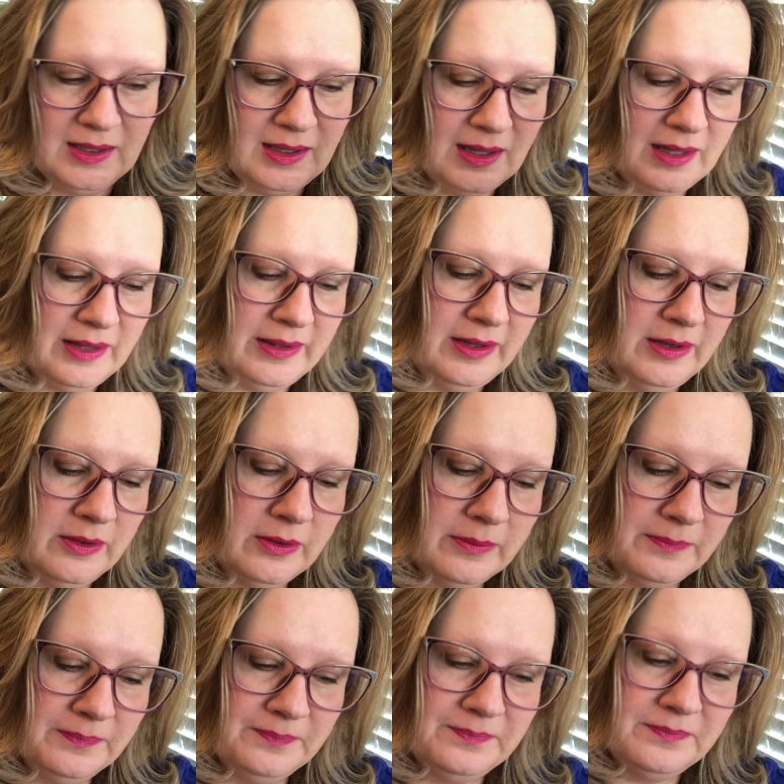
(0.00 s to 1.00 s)

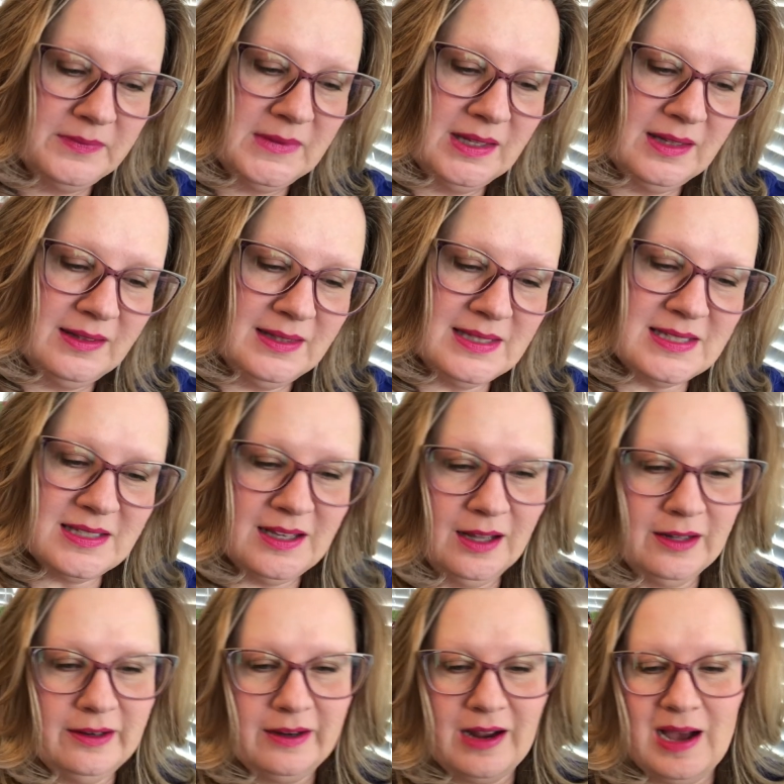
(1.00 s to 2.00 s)
Although this
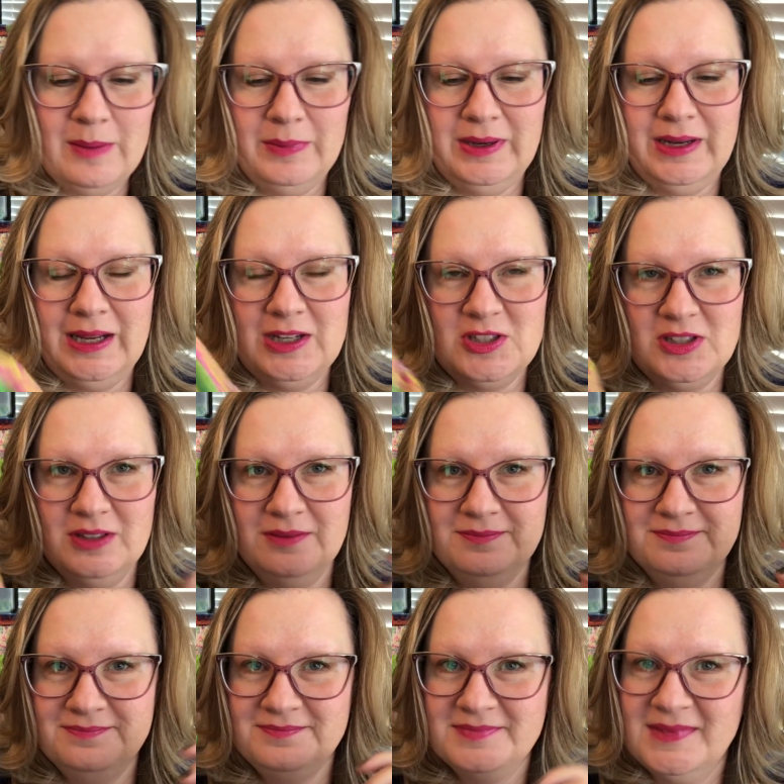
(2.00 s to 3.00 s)
color
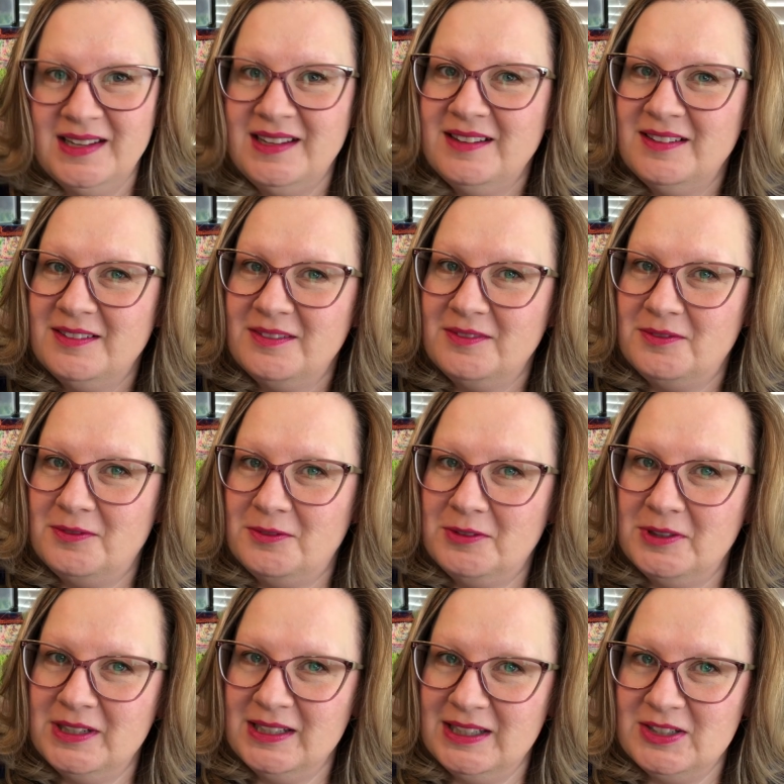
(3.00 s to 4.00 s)
combination
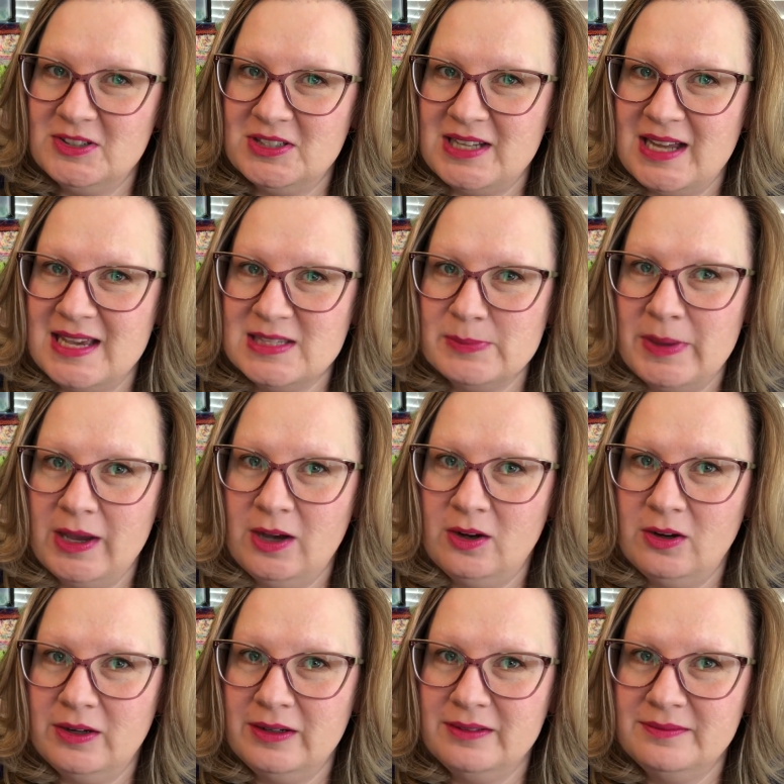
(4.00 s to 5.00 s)
really just has my
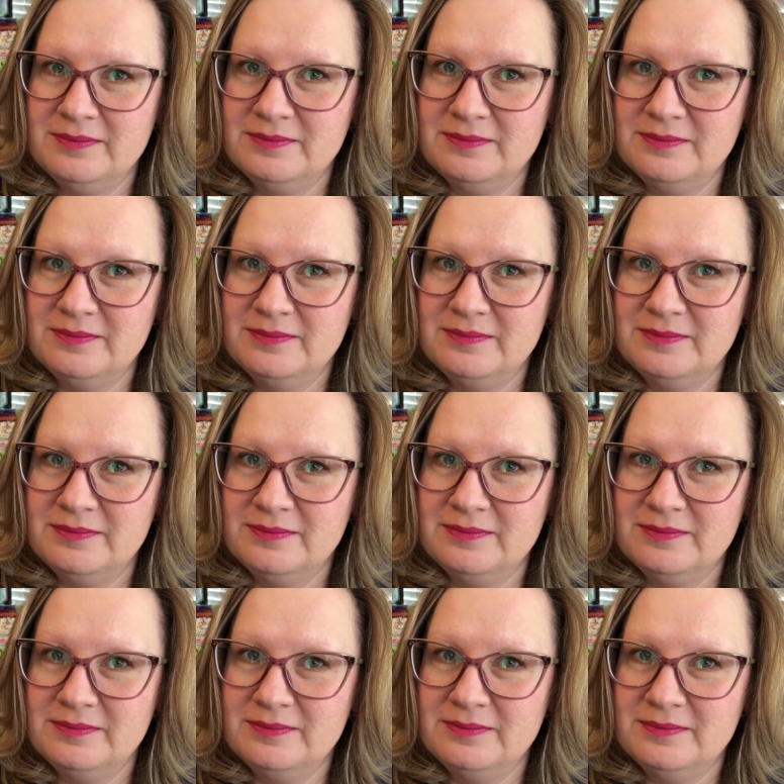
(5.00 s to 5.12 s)
heart.